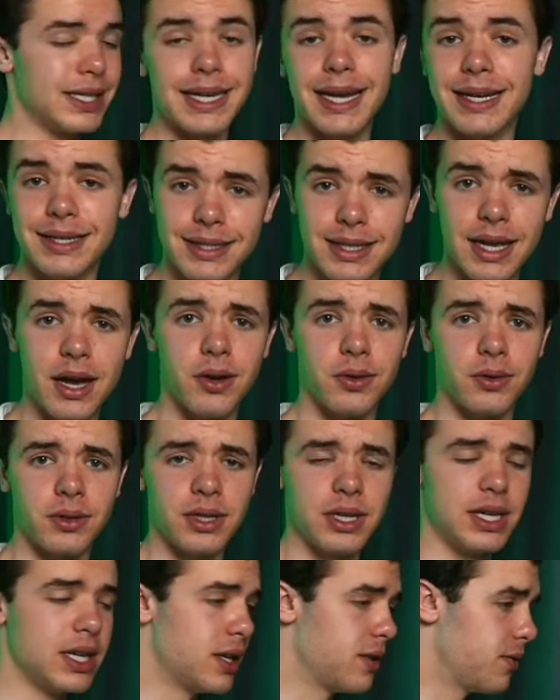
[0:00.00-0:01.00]
test out
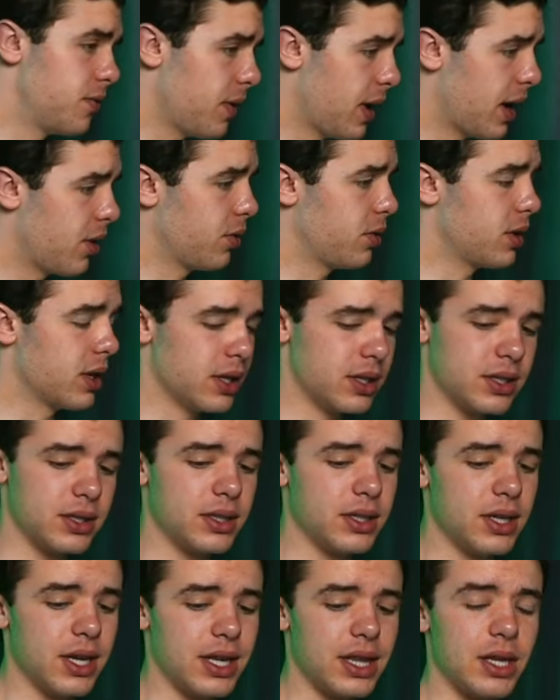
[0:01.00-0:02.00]
in Final
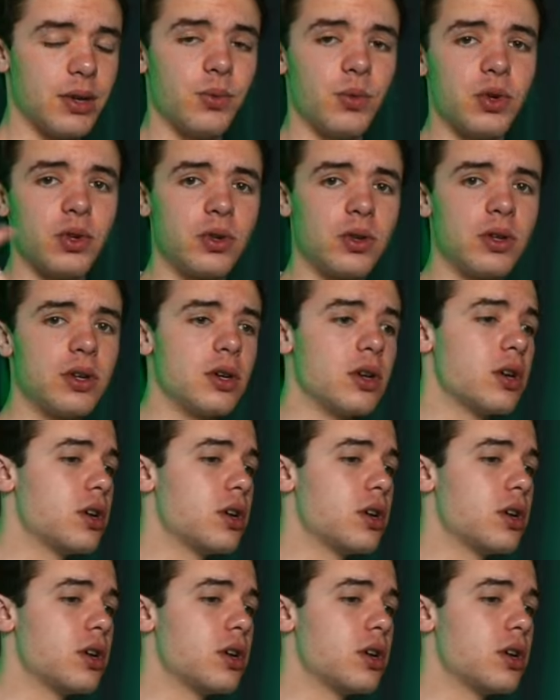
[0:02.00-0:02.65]
Cut, and then we'll